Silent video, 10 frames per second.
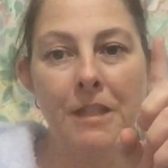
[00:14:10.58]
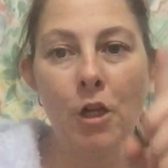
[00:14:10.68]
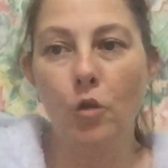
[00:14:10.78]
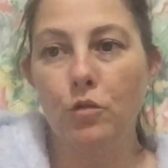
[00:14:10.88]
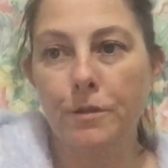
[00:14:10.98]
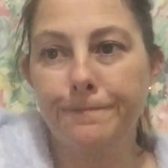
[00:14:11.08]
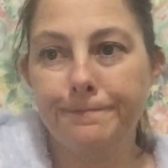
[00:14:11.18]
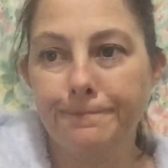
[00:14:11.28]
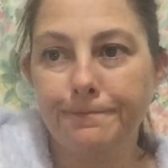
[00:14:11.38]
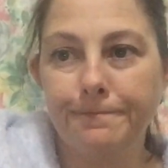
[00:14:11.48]
Hold.
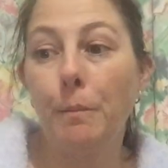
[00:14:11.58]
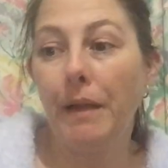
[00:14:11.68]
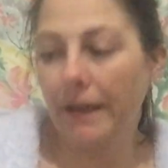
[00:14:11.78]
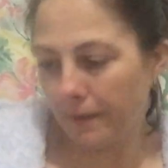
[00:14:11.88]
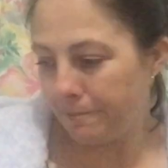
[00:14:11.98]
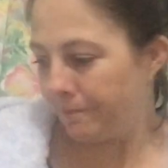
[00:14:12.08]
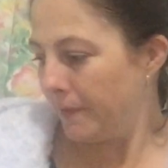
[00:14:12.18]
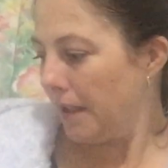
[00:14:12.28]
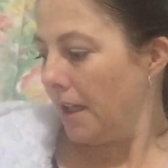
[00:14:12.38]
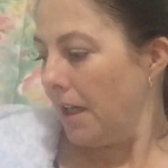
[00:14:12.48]
I'm back.
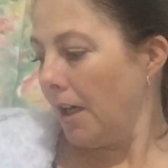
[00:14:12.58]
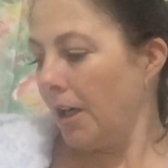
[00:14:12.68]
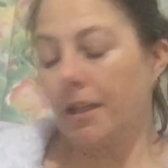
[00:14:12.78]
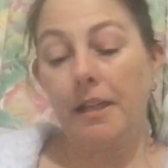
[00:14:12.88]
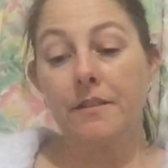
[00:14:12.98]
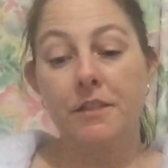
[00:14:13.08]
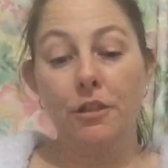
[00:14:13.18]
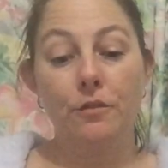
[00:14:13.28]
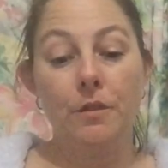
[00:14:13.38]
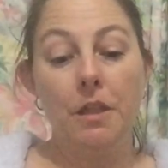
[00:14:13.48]
Okay,
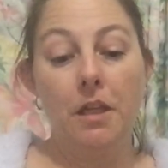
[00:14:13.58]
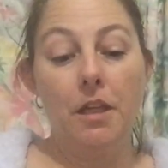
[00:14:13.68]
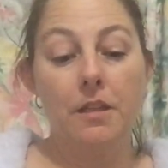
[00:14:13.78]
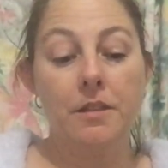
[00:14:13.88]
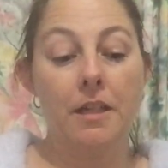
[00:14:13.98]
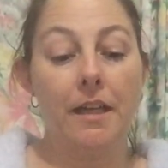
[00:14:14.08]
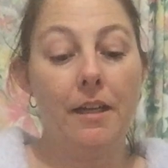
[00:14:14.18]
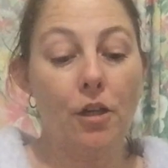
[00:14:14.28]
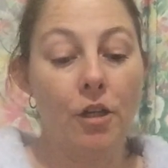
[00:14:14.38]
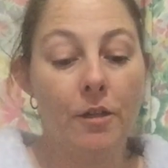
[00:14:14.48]
so
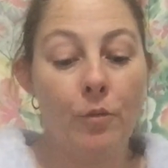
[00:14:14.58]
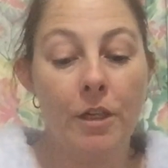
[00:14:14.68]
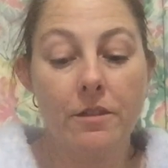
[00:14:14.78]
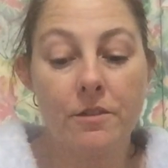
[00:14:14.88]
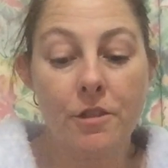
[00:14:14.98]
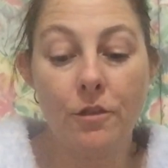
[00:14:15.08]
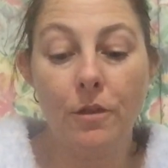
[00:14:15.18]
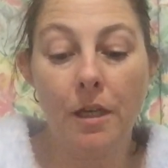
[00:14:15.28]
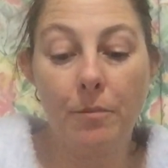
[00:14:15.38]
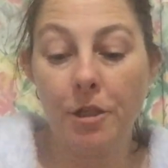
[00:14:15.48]
today I went
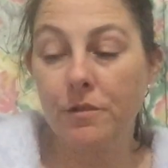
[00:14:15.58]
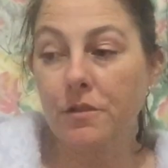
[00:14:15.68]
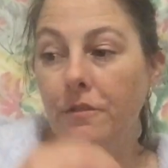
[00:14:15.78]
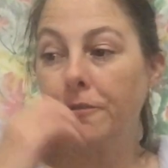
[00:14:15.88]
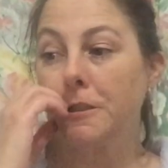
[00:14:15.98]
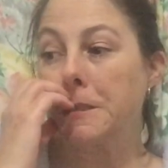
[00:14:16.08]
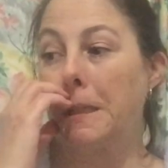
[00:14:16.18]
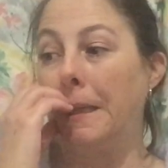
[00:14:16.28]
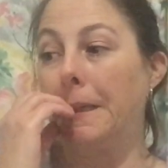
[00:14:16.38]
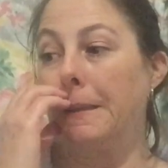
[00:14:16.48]
to our post office
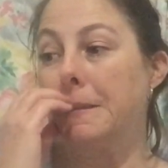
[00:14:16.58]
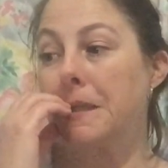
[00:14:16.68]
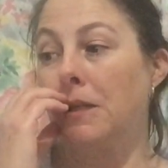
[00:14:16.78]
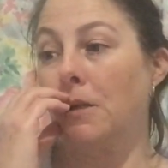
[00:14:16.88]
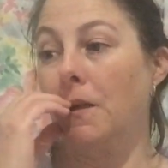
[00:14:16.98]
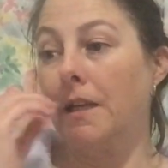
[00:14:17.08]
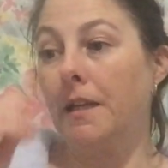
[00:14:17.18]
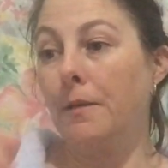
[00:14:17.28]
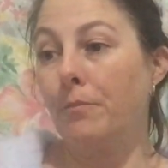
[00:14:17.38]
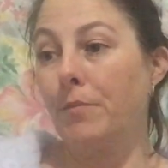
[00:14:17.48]
and
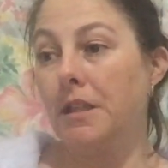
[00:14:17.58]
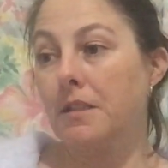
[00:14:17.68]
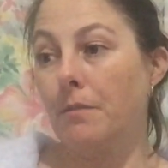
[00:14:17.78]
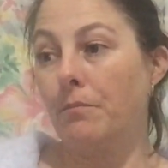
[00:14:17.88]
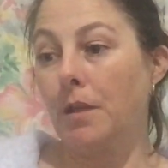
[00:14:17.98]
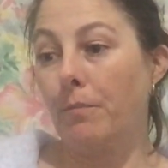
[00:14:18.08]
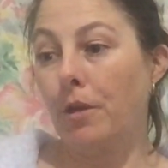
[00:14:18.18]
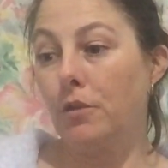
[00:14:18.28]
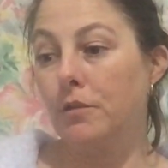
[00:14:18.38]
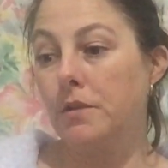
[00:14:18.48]
I picked up my
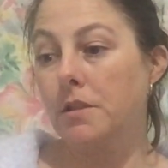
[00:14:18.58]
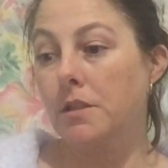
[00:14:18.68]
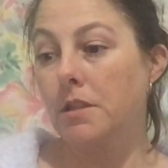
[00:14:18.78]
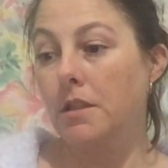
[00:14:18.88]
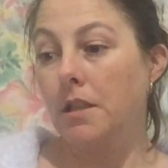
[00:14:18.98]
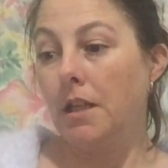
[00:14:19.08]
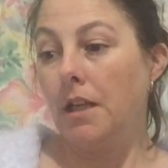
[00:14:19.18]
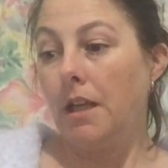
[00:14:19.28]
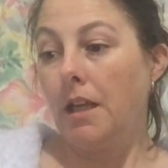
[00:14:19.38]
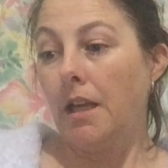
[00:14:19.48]
post,
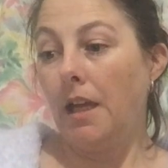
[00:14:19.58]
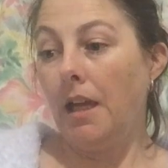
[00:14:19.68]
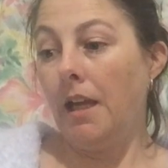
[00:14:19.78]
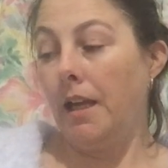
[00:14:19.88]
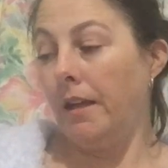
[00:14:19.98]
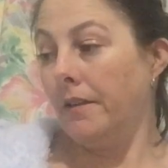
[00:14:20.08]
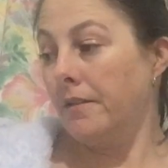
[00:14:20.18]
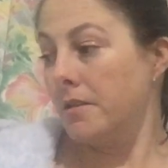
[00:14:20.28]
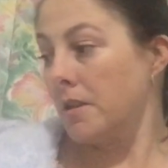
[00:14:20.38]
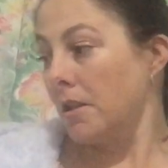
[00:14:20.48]

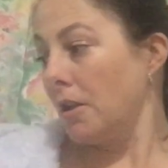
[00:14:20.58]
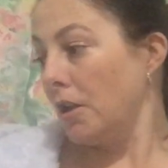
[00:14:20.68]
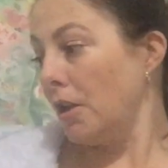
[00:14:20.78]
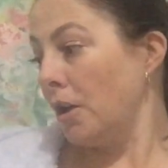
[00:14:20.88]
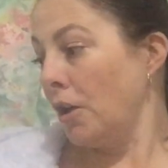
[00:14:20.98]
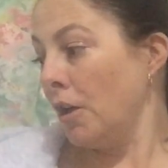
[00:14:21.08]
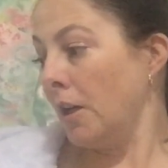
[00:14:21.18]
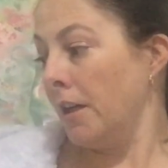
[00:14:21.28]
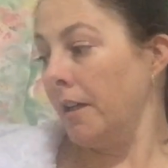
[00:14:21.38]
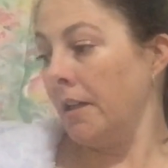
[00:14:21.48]
and
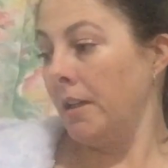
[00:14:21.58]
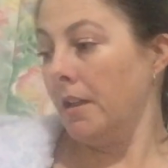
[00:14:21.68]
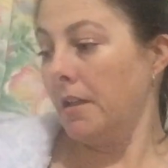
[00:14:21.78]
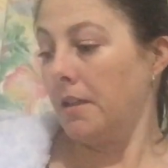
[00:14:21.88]
I